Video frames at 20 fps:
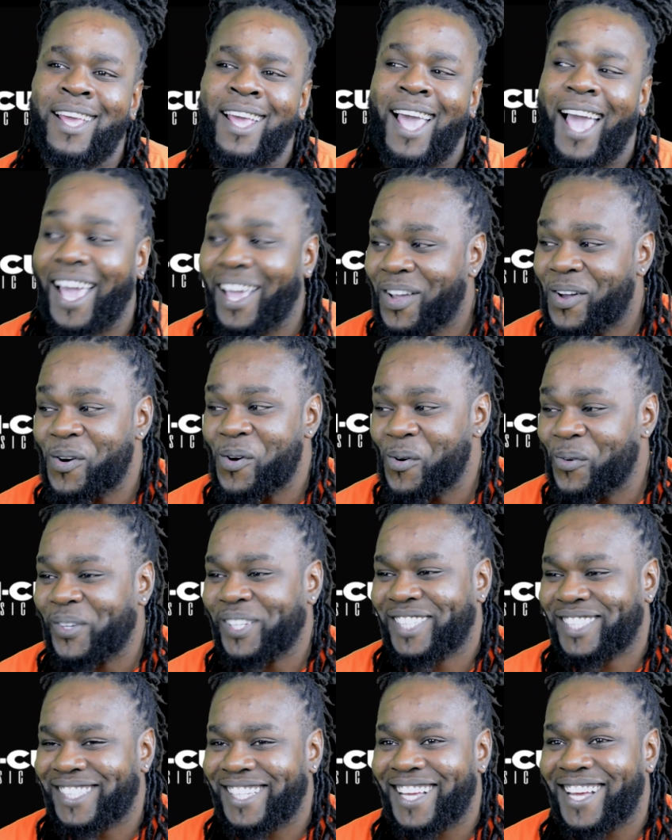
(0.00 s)
I cool with
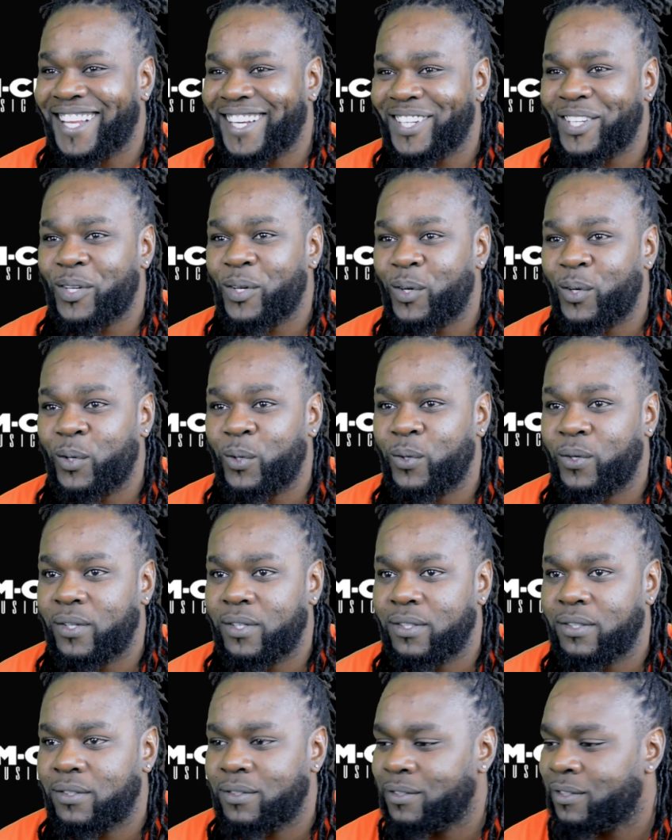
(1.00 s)
standing alone.
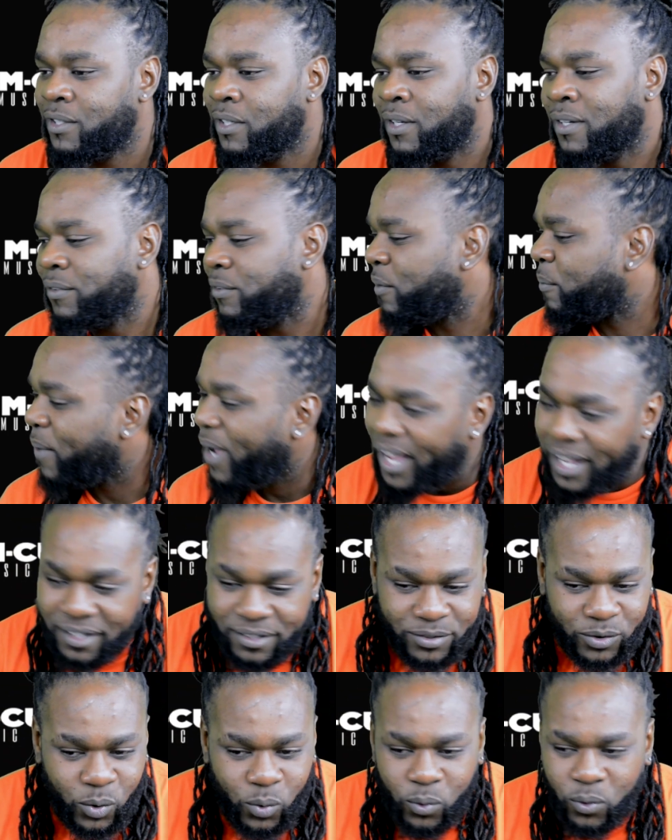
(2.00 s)
From high
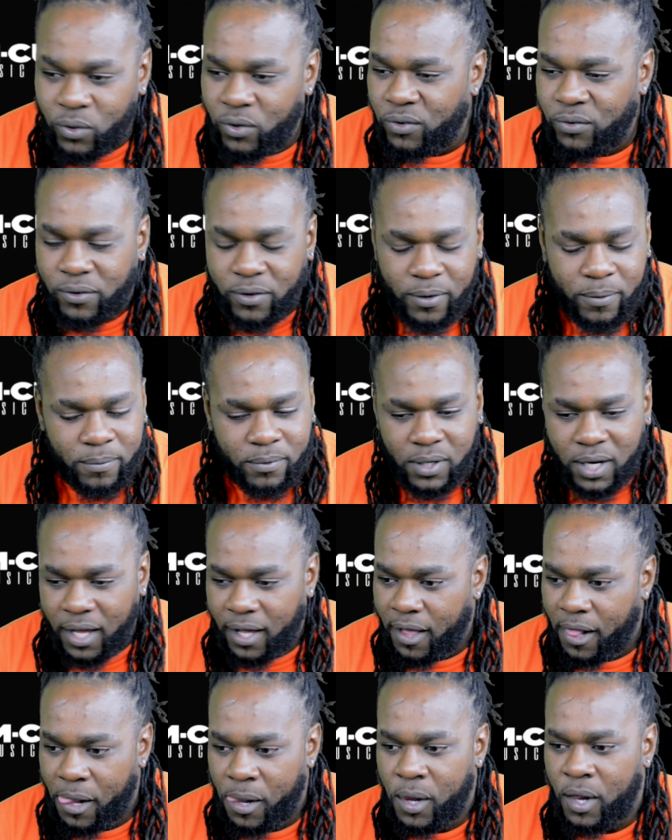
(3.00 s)
school, from like,
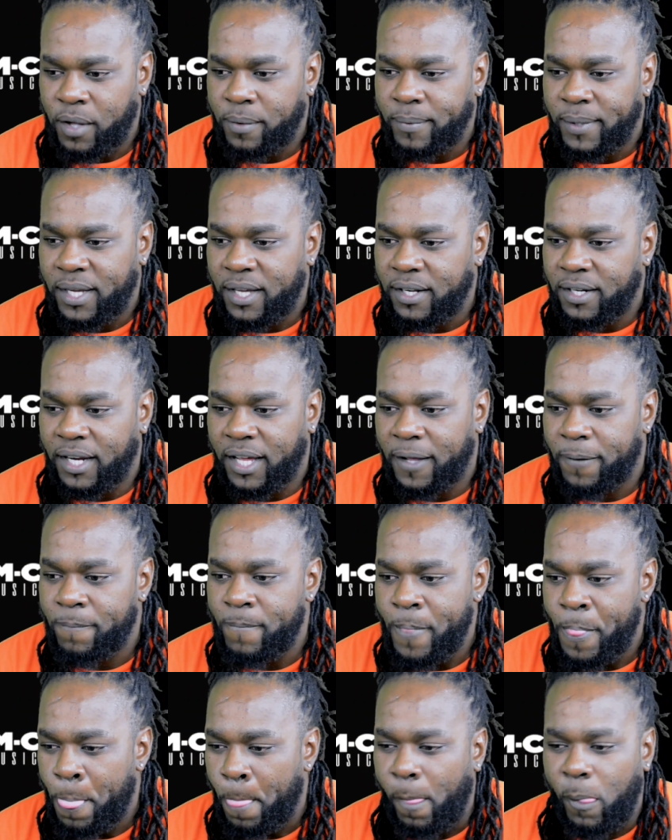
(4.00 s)
you know what I mean? Like,
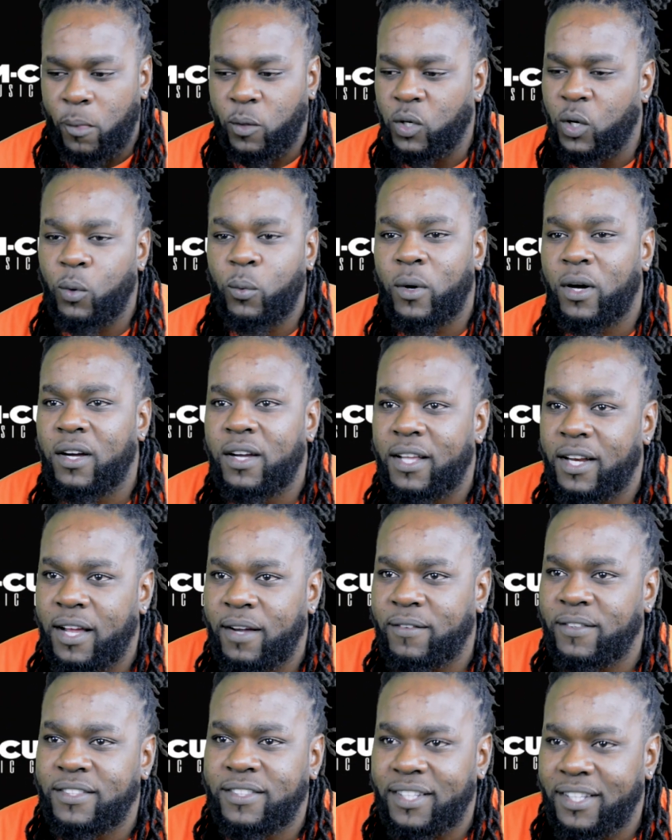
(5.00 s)
no one could
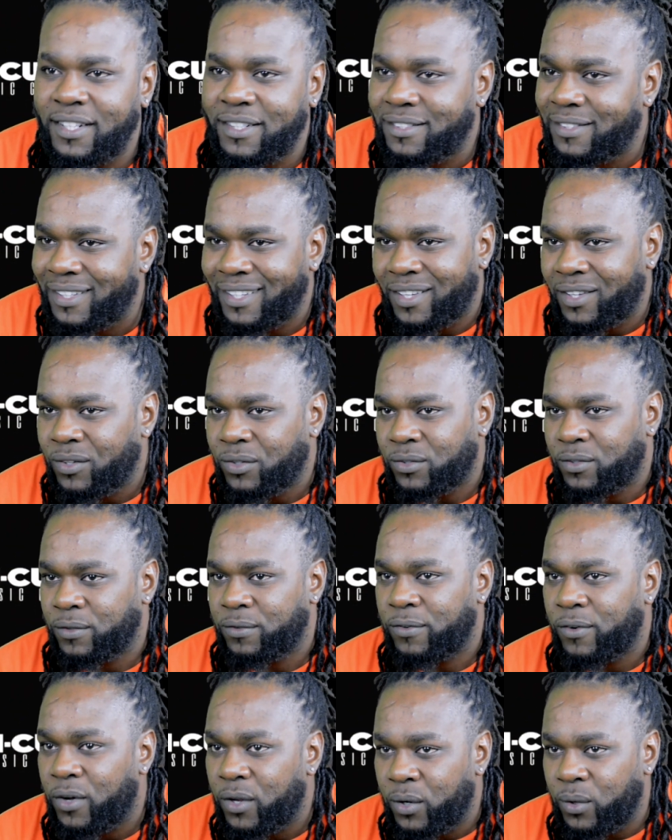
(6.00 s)
ever say this nigga used to
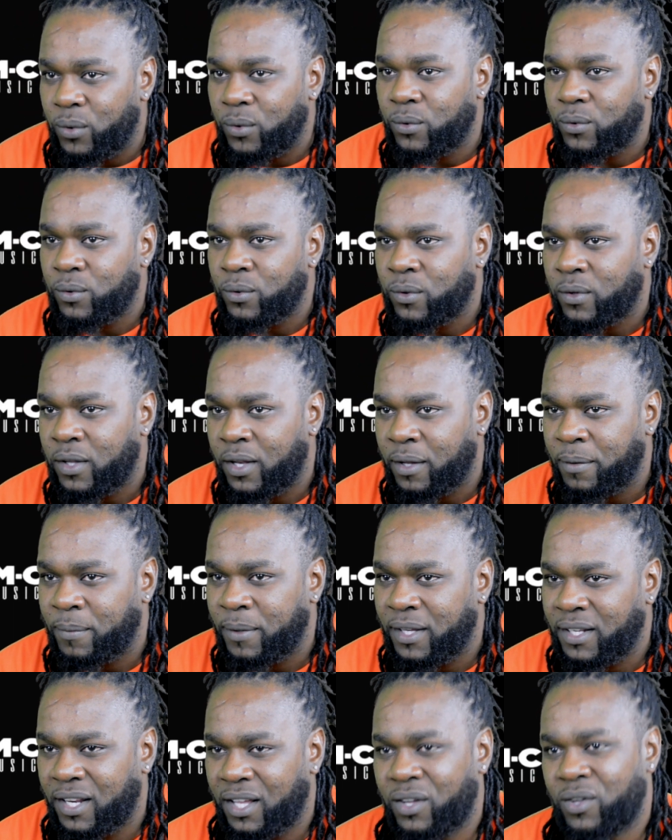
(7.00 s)
follow. You know what I
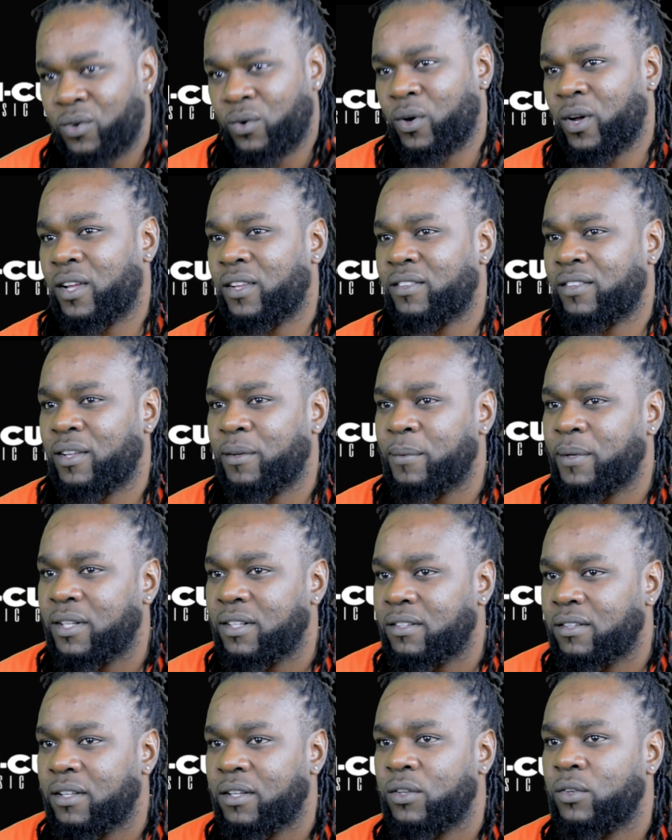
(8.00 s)
mean? They could always say, but
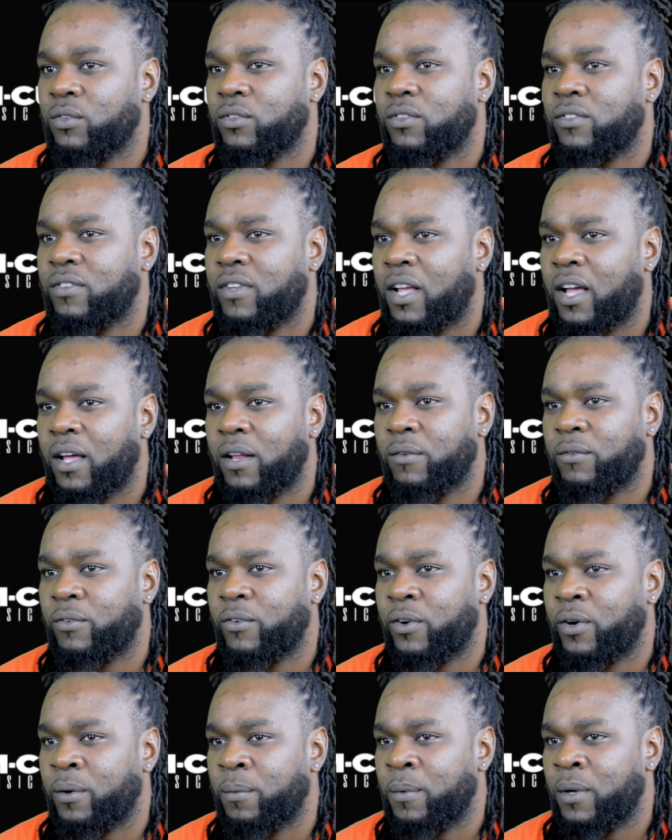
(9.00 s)
this nigga used to stand
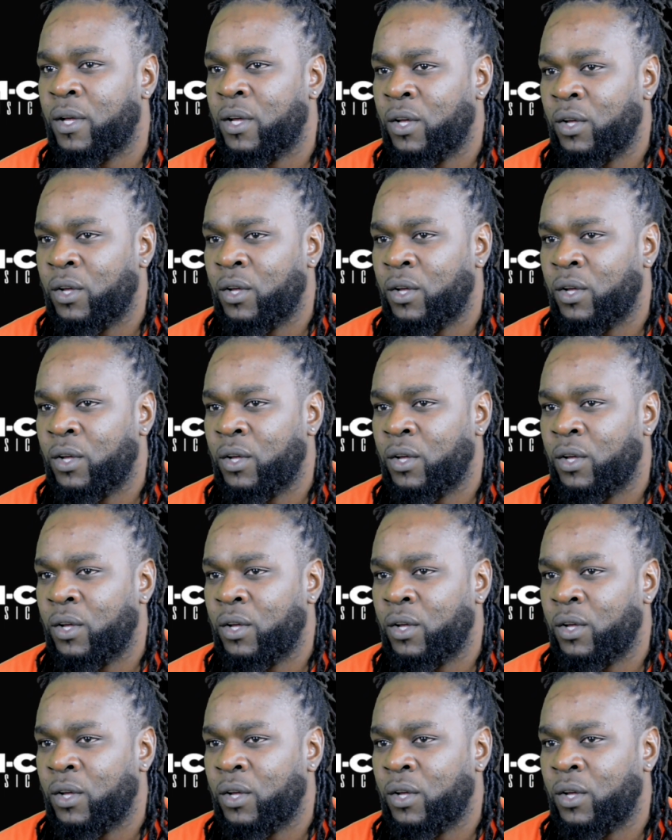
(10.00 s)
firm.